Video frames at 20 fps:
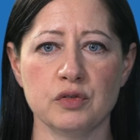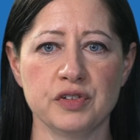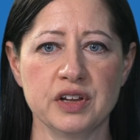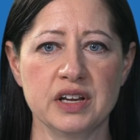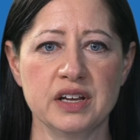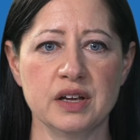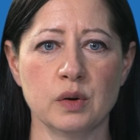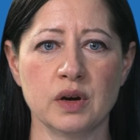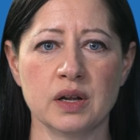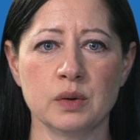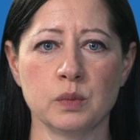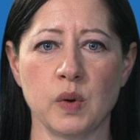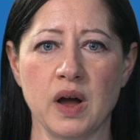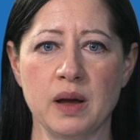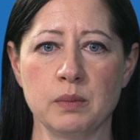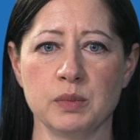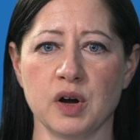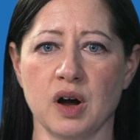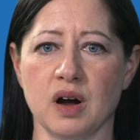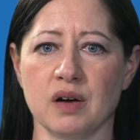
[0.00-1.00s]
video, and
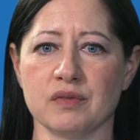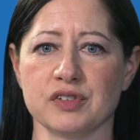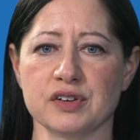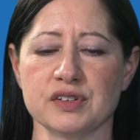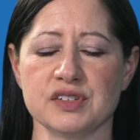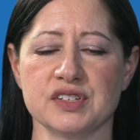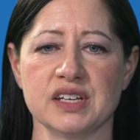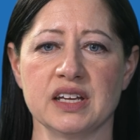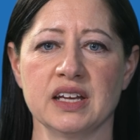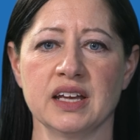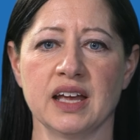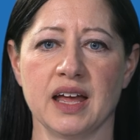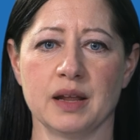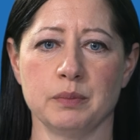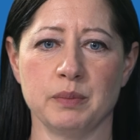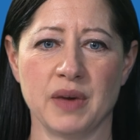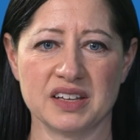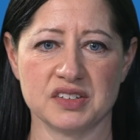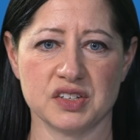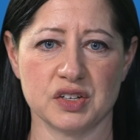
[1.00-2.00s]
web conferencing
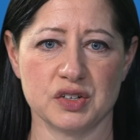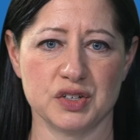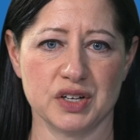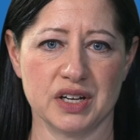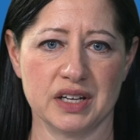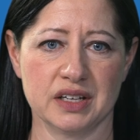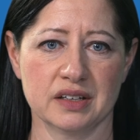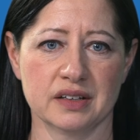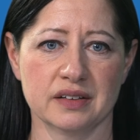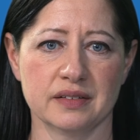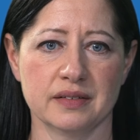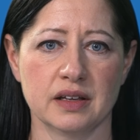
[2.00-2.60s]
and messaging.